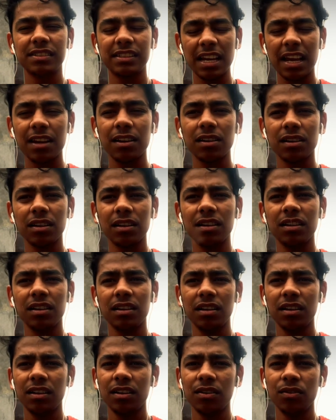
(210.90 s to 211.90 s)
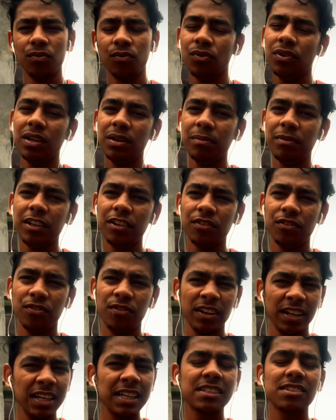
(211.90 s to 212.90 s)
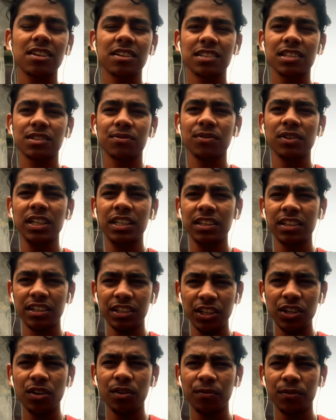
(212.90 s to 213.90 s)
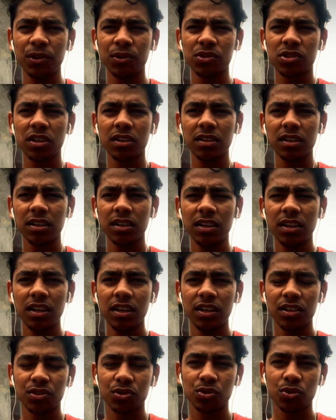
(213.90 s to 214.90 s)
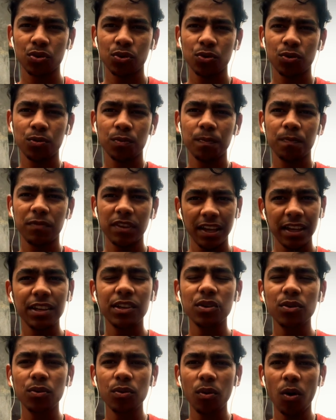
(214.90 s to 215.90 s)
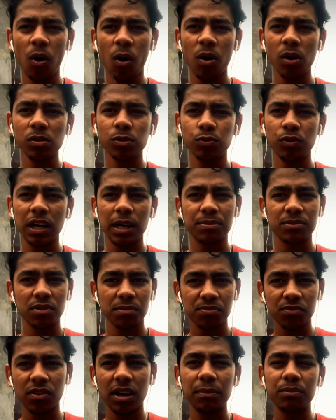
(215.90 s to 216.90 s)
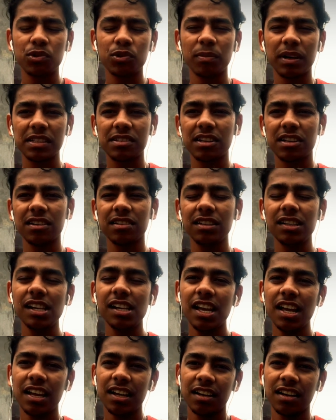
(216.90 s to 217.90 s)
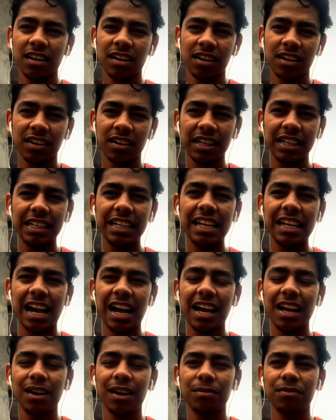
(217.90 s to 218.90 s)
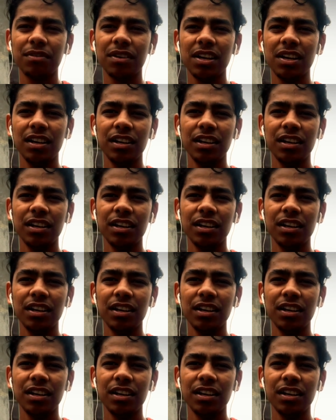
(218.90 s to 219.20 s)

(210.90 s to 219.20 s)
channel will be very successful in the near future so thank you all who have subscribed to my channel uh, currently i have